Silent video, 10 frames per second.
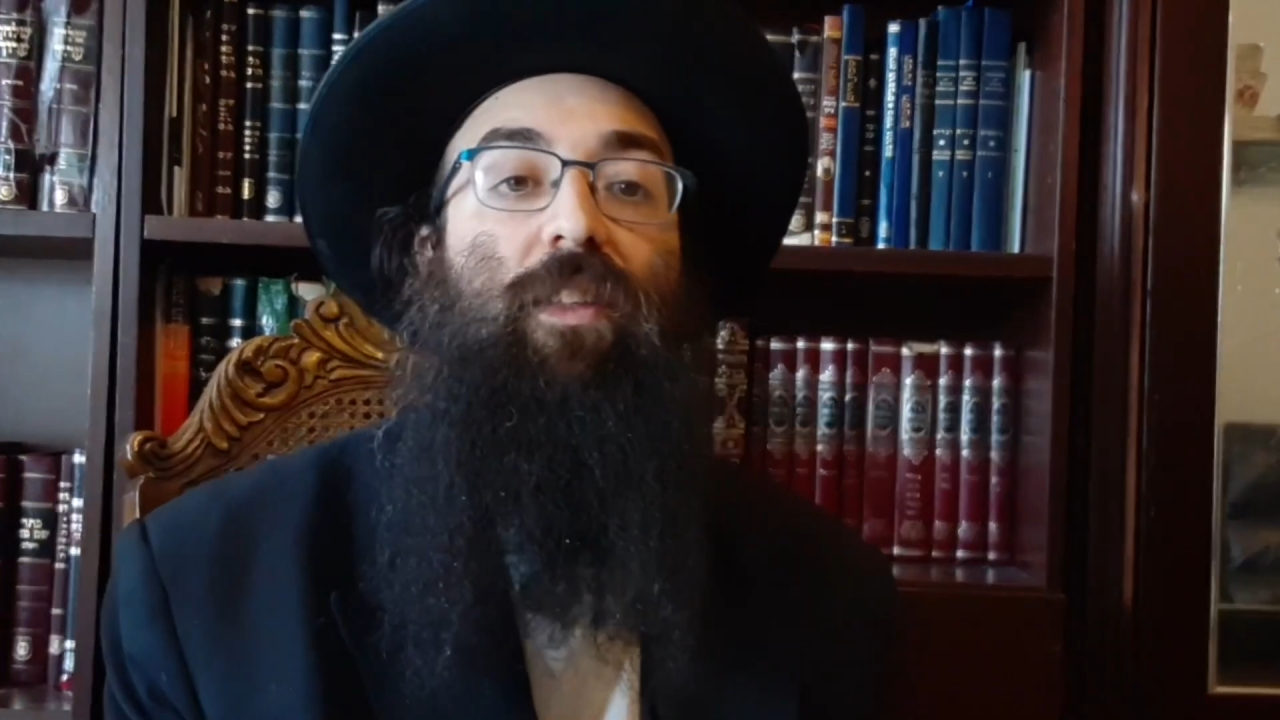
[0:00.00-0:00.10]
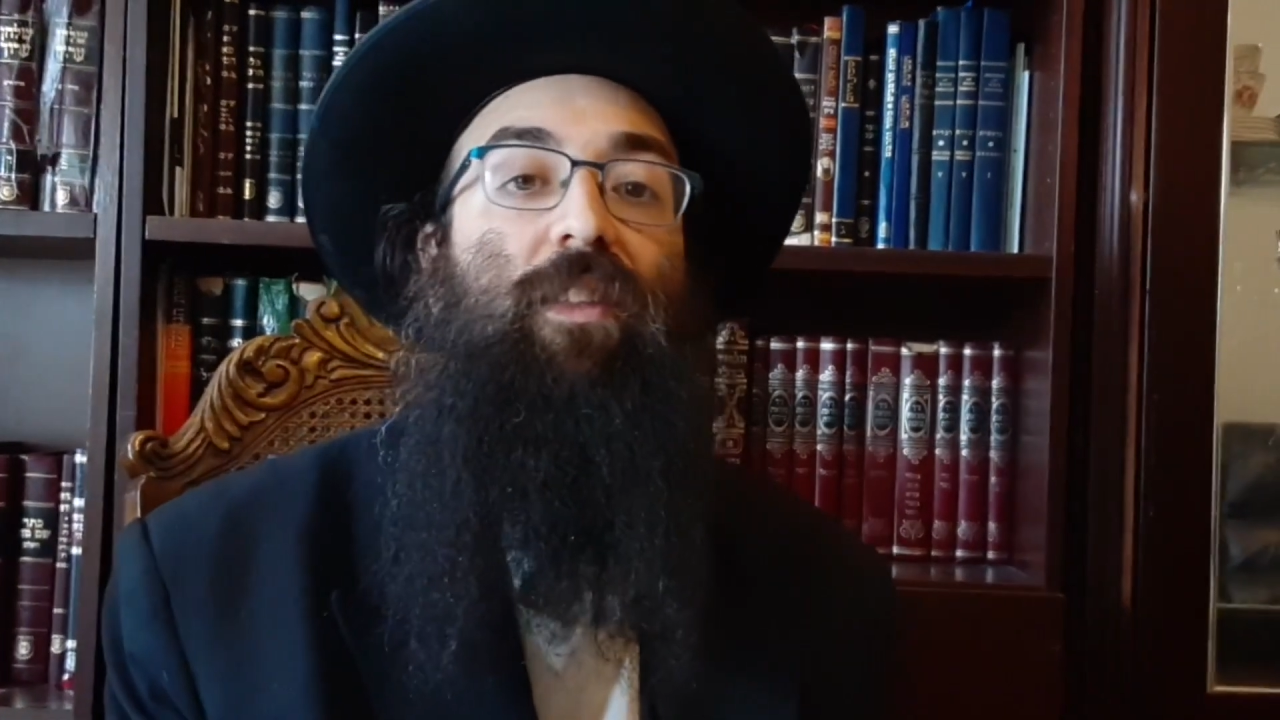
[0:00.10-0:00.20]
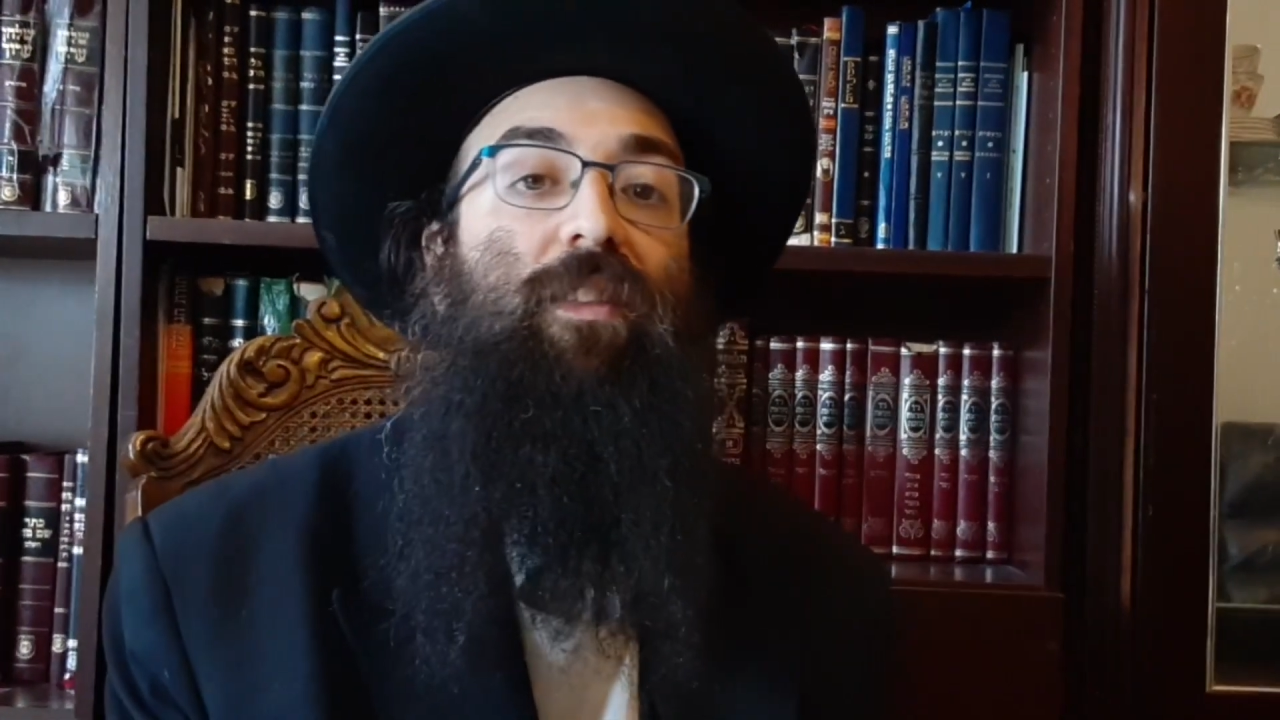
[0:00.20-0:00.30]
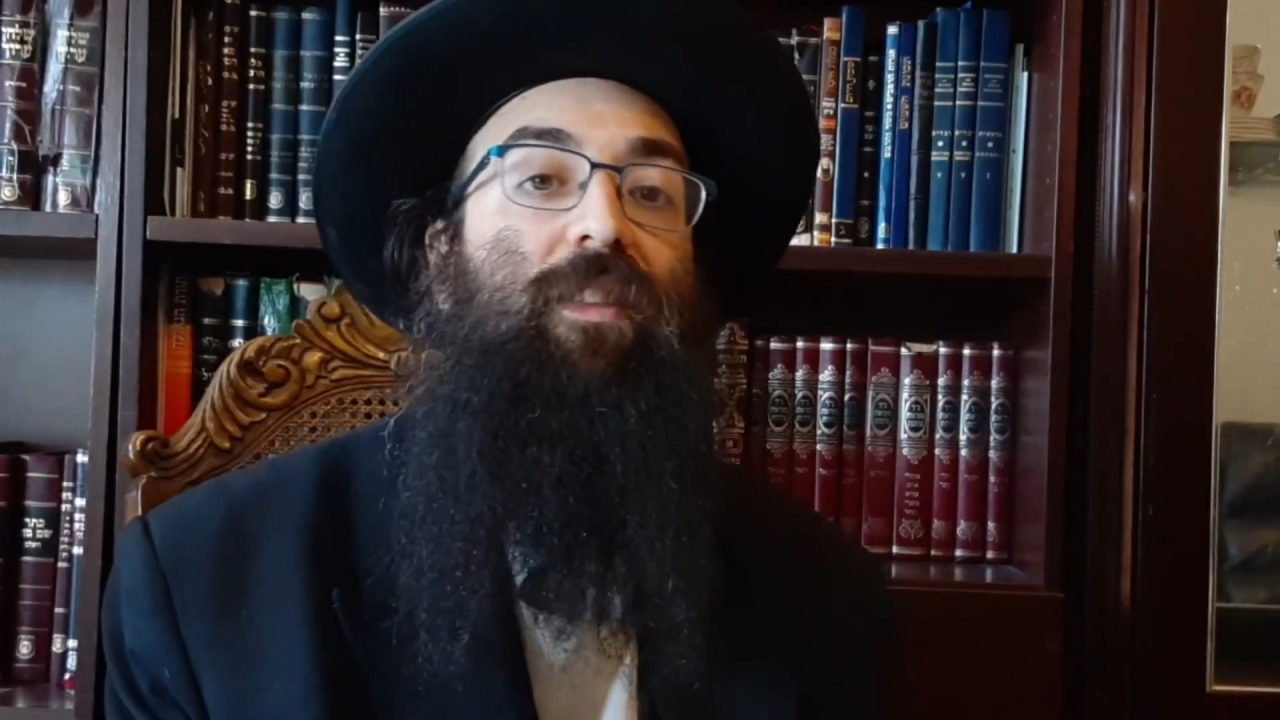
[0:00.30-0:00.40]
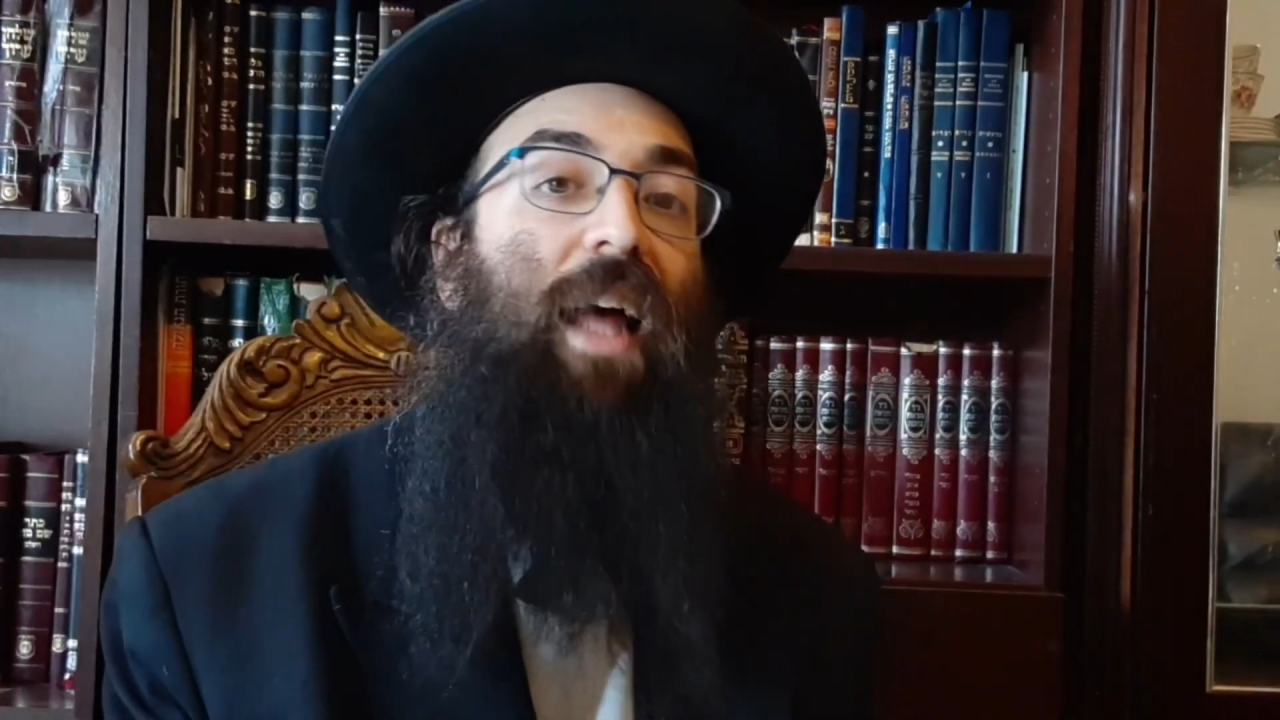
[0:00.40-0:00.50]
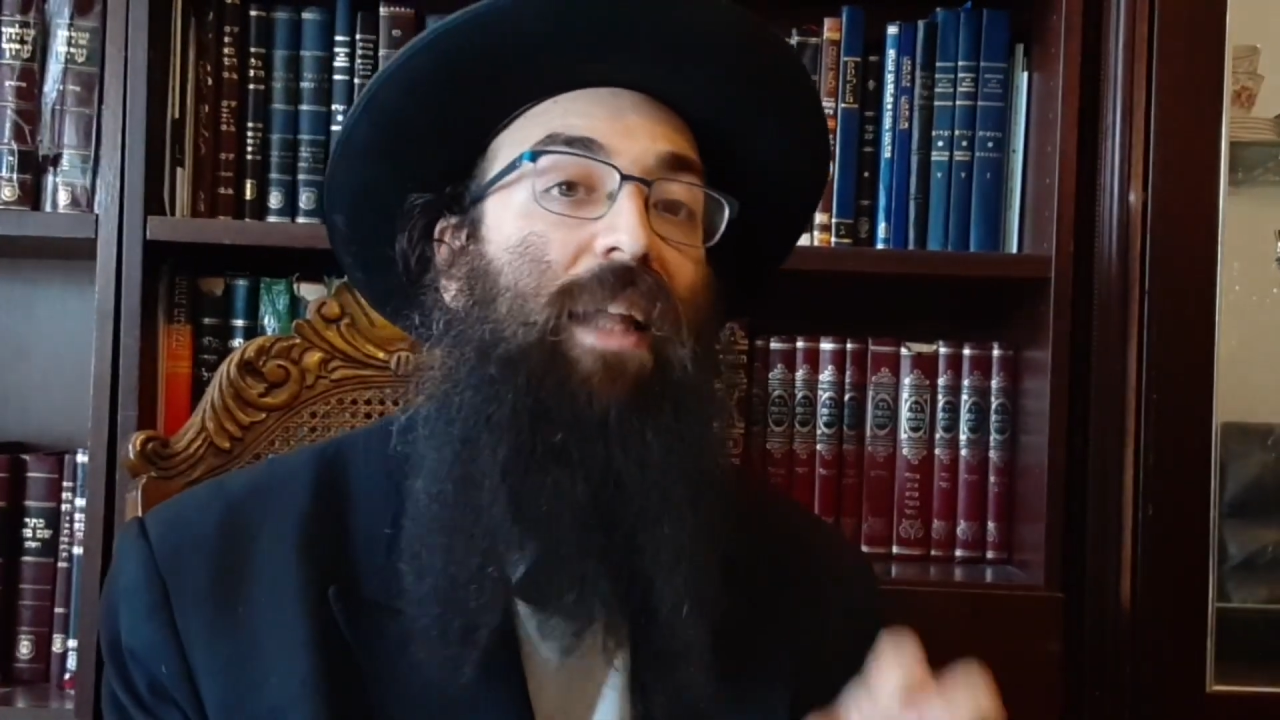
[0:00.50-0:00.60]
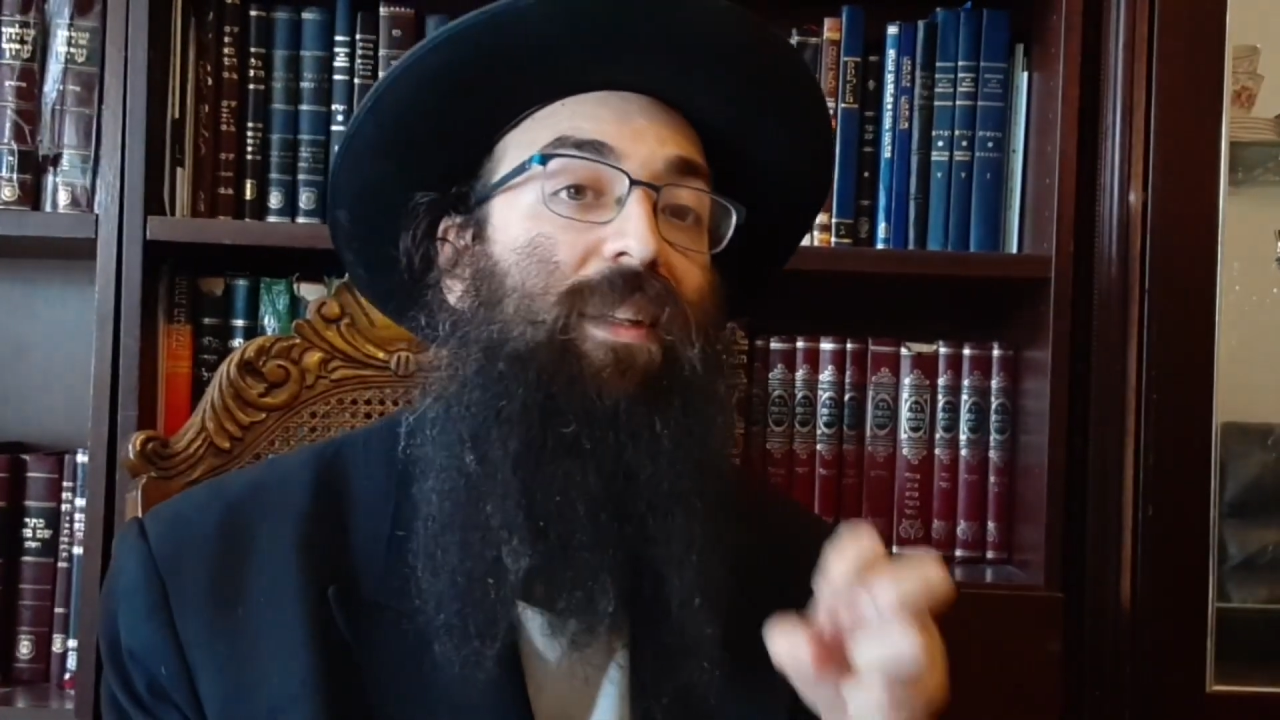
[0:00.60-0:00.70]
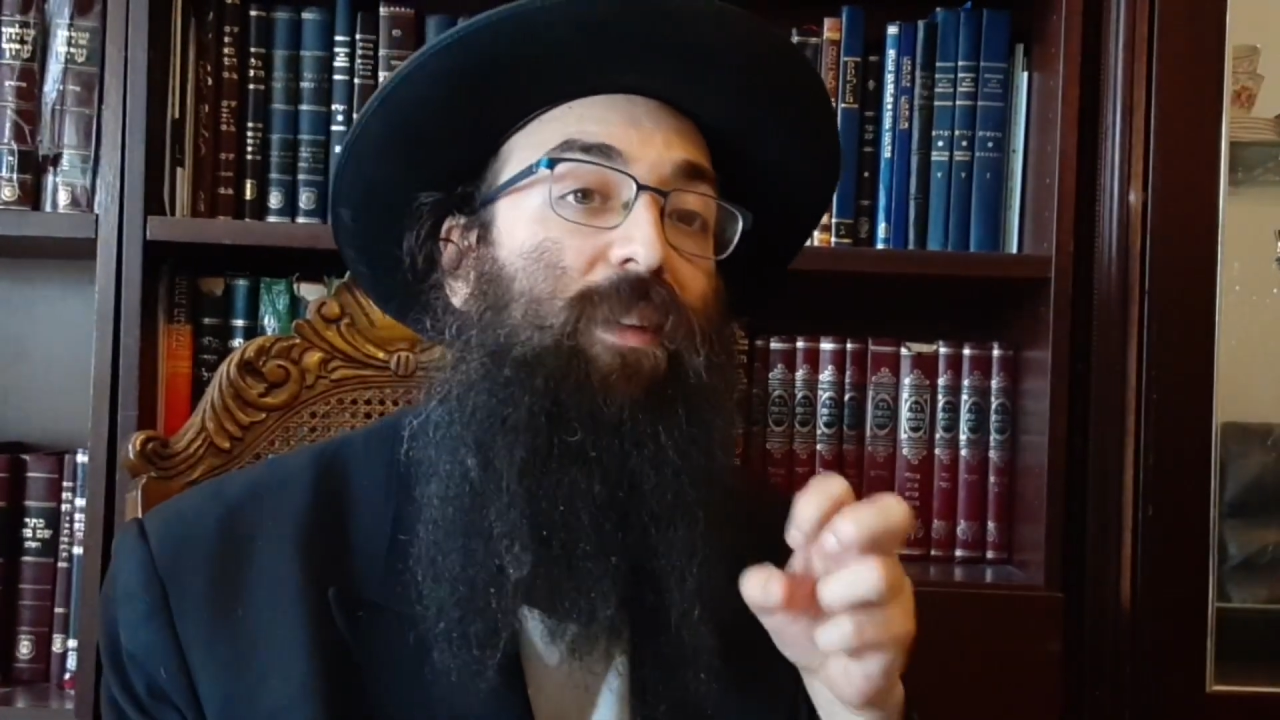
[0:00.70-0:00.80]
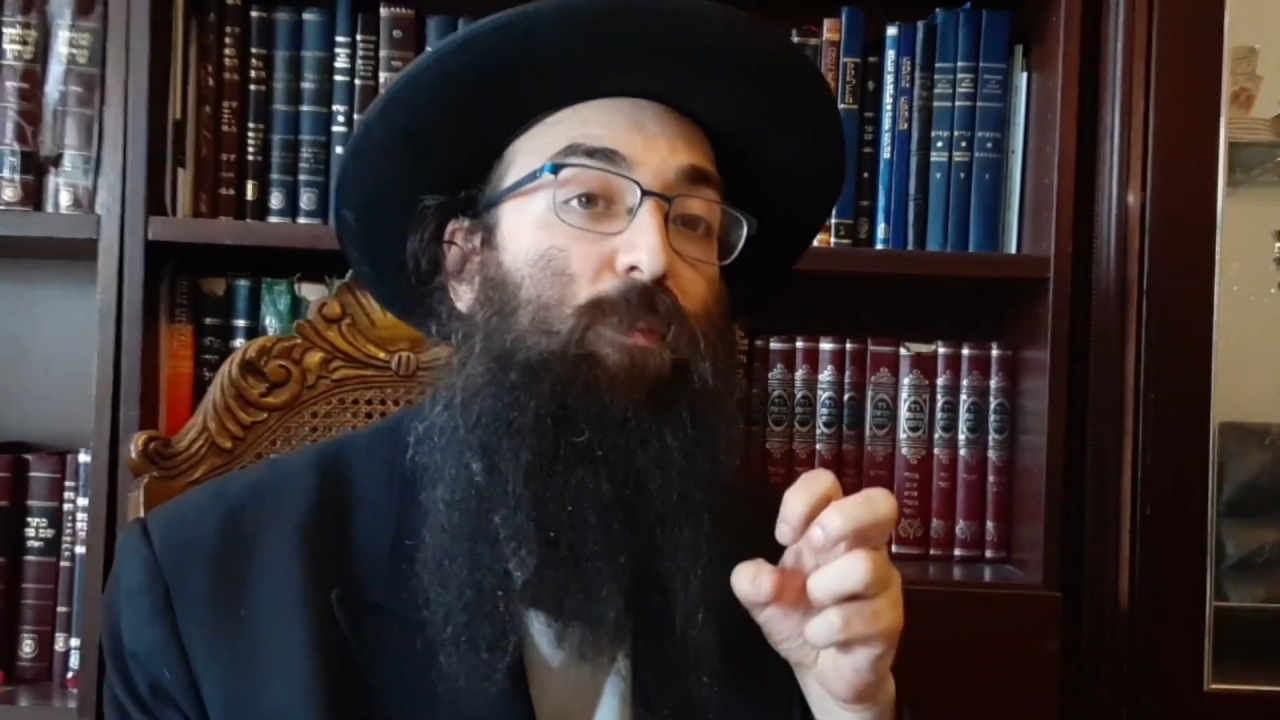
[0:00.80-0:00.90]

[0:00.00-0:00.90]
is that